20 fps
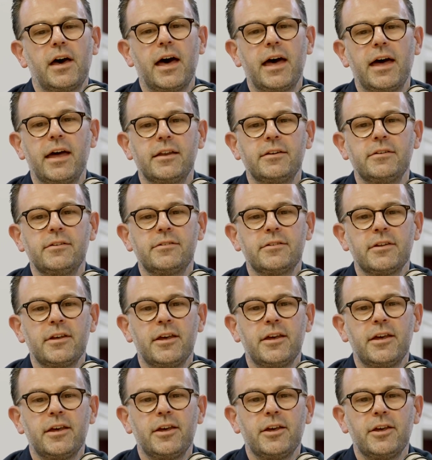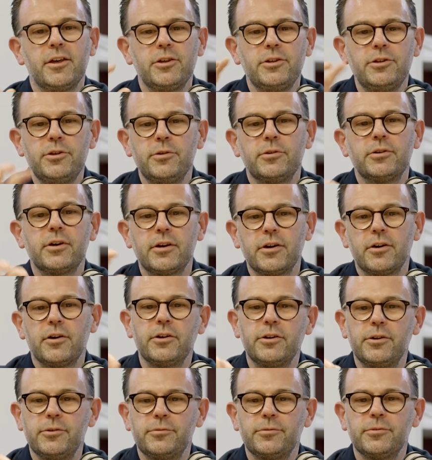And you can
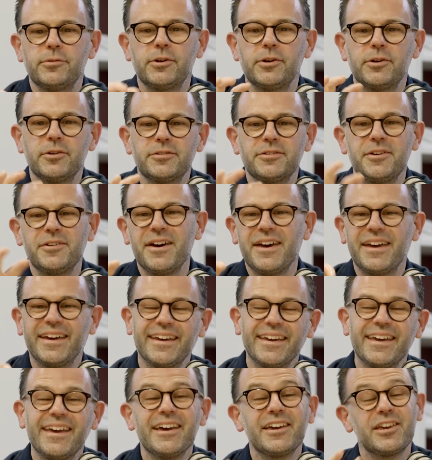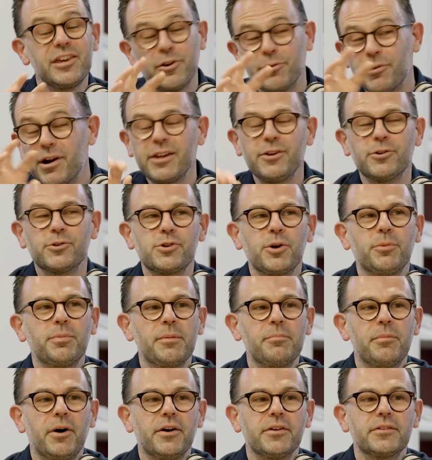kind of curate your
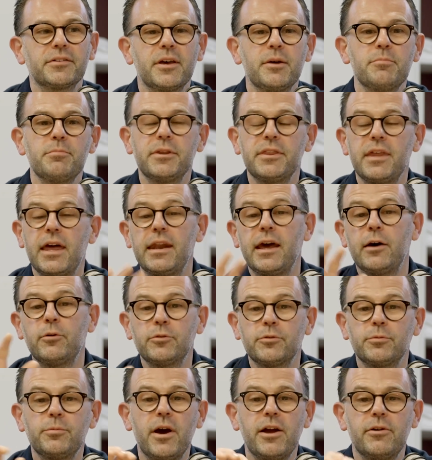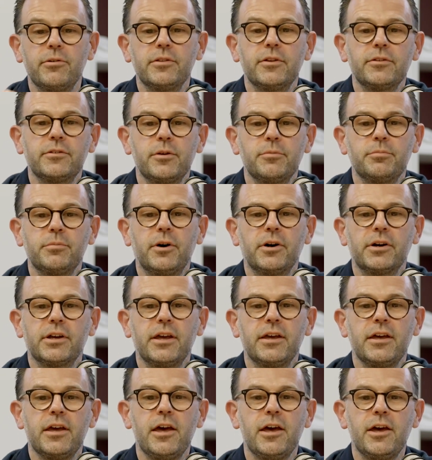shopping basket, but then elsewhere in the
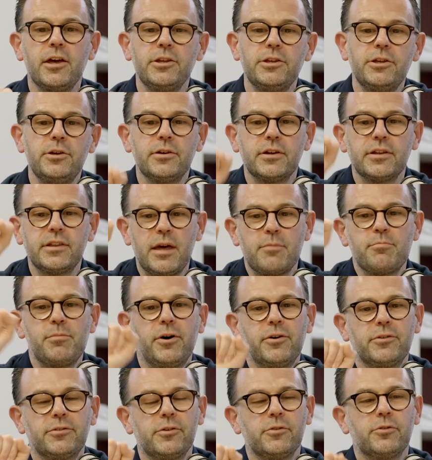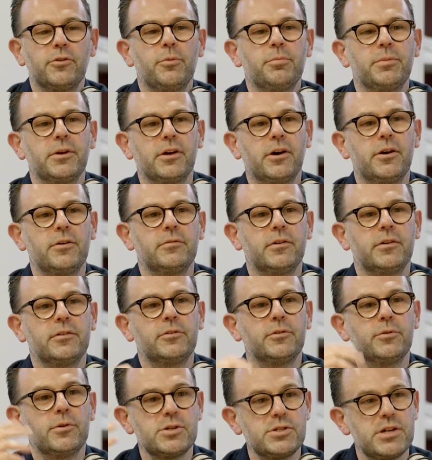supermarket, you can then pass your shopping over
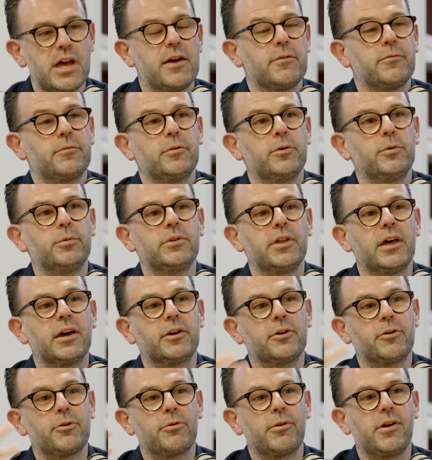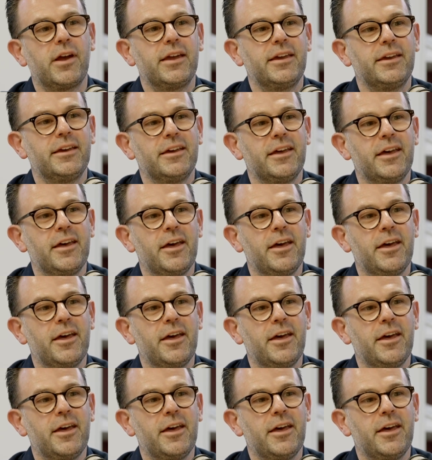to a chef who will then create